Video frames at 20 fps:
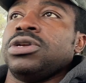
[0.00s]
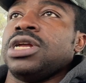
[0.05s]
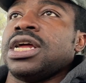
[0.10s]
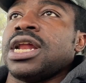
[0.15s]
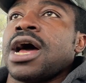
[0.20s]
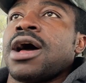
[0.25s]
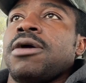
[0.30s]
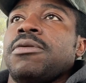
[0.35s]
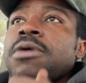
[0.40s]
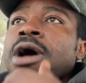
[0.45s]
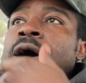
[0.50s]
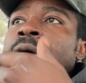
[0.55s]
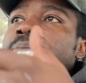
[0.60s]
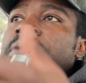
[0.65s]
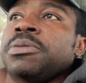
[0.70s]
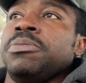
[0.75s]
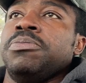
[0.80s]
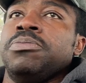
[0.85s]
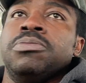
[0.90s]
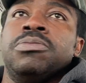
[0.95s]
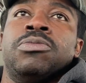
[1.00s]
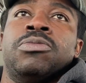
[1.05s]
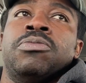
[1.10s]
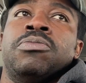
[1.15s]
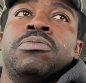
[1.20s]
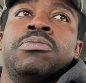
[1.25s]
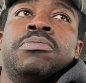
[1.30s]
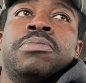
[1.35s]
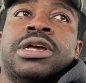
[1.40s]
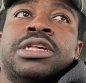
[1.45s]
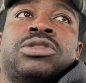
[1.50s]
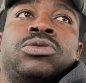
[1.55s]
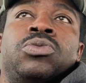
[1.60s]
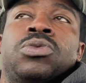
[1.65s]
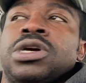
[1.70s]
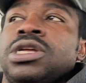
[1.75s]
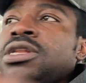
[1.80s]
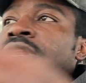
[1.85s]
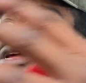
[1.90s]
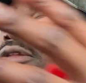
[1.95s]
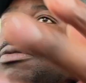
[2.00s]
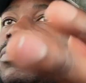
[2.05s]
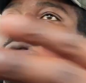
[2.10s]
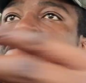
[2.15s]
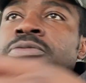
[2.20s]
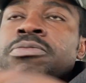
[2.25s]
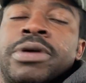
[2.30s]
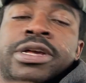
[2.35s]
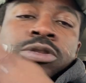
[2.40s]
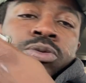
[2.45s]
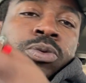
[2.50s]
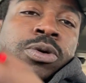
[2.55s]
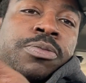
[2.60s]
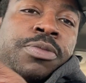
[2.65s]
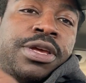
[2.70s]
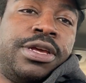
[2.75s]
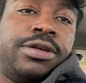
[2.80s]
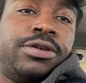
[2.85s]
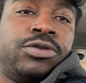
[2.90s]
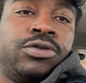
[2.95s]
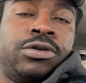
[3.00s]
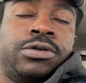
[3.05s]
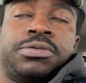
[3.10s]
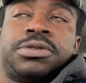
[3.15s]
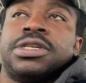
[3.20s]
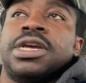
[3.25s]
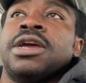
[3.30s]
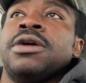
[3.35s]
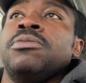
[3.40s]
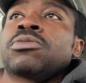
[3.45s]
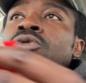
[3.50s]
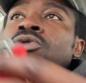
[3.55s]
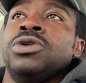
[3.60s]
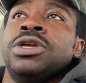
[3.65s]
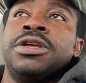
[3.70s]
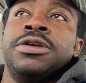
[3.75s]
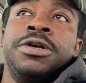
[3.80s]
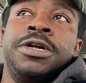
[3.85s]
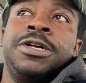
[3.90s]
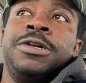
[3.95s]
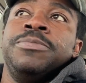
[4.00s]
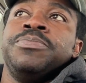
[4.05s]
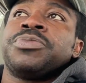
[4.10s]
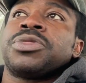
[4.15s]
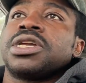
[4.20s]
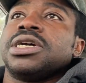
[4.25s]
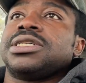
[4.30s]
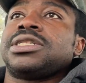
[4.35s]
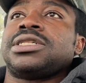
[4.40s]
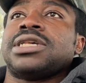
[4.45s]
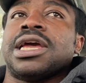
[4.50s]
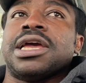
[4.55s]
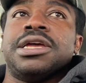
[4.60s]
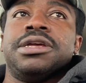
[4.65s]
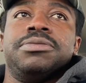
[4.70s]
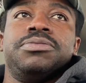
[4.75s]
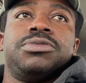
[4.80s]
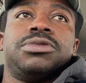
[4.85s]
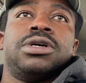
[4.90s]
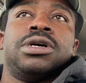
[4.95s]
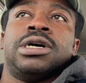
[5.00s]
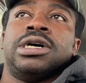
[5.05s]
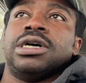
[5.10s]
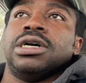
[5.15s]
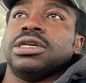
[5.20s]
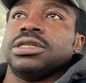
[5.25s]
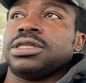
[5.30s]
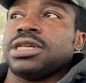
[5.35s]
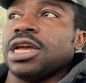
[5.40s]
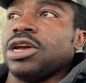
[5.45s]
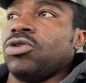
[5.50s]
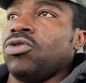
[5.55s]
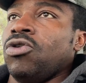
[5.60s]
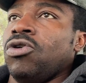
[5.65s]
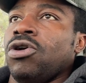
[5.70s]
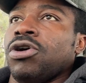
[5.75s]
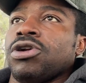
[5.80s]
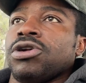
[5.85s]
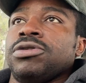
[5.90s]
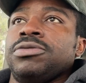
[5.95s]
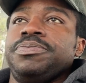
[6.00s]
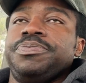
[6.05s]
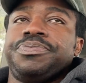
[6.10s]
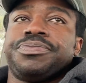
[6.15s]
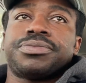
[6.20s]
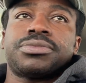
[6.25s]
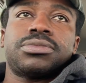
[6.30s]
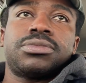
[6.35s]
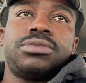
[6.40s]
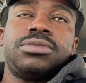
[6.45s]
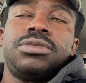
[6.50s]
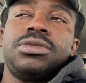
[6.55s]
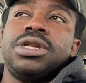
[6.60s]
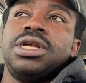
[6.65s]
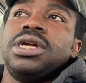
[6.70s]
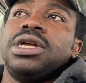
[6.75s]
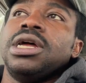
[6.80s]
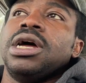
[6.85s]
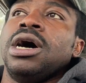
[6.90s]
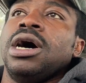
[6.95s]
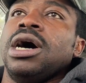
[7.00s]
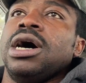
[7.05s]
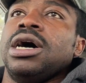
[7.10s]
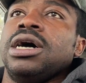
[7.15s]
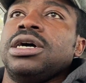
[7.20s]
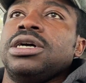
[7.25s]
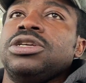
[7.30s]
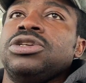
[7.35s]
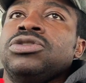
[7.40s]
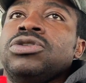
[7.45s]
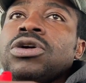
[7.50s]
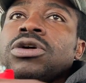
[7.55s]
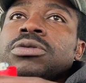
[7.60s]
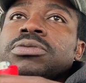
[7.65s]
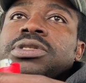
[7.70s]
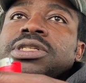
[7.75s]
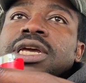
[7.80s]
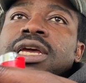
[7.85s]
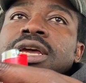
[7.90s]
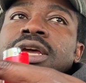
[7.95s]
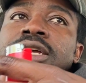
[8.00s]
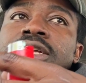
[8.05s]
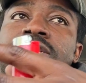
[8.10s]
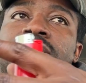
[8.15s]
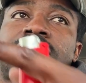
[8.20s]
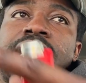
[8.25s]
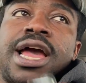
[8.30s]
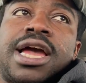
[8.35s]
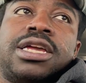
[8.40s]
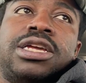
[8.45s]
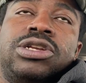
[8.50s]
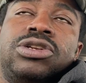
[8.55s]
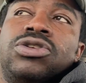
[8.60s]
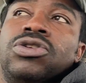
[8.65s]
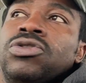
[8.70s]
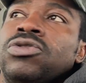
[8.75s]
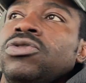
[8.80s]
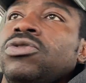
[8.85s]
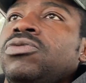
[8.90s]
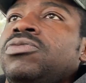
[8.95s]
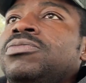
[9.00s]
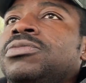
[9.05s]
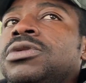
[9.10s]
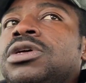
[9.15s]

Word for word: that i i'll be messing with that mess with me you know what i'm saying mooney saint uh zay quarter uh, you know what I'm saying, Jackie New,